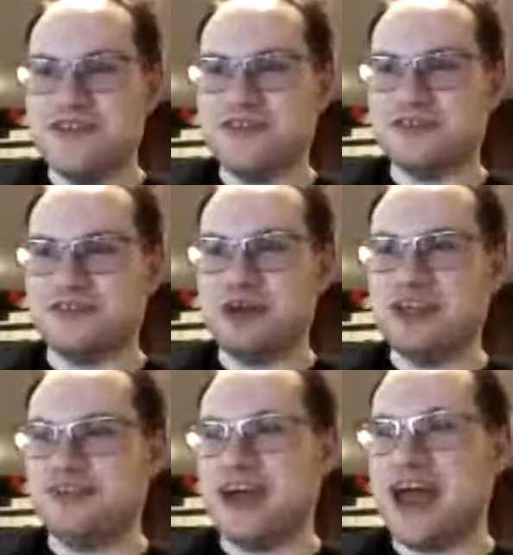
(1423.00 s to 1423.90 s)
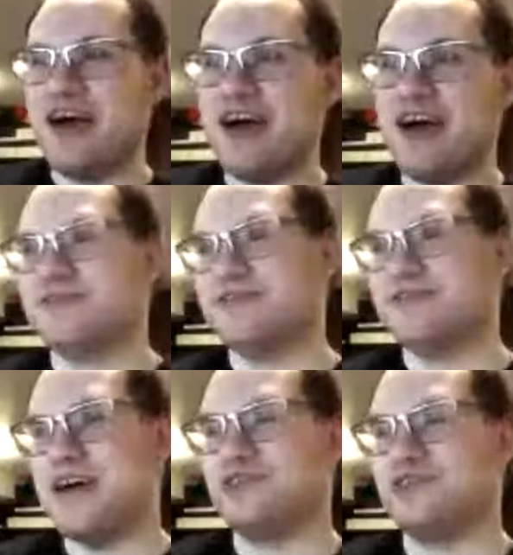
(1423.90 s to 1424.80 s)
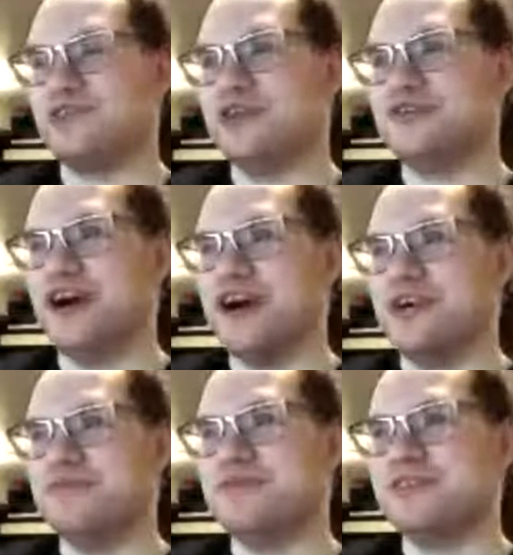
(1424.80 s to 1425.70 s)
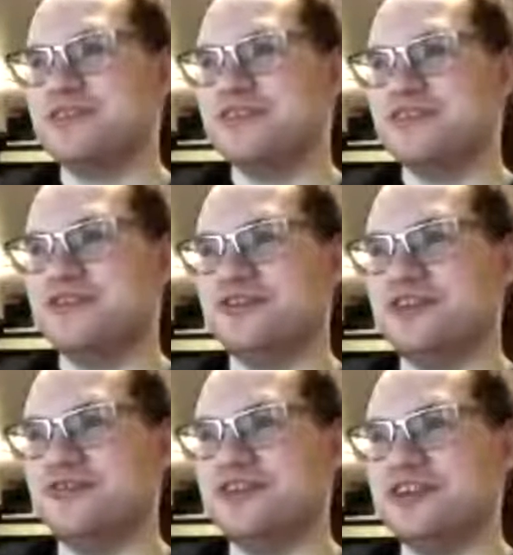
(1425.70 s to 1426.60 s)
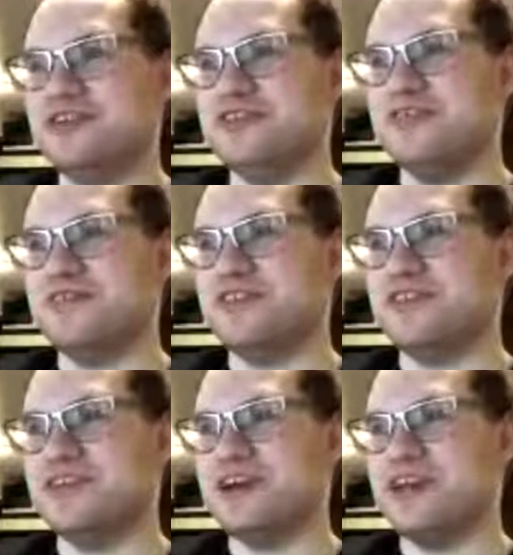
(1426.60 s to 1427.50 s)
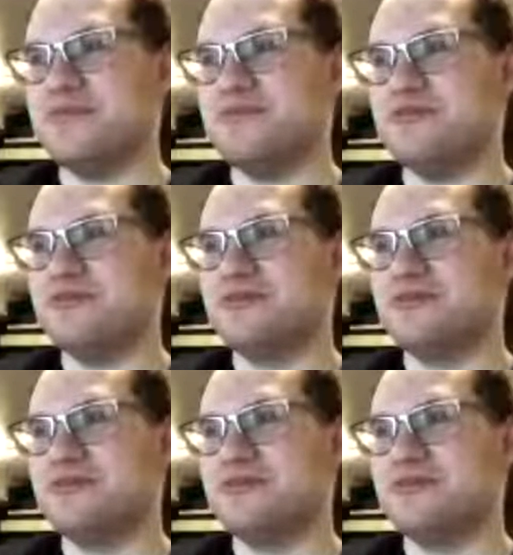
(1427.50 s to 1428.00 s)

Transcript: spaced out after a long time. It's the only way you could ever get that anymore.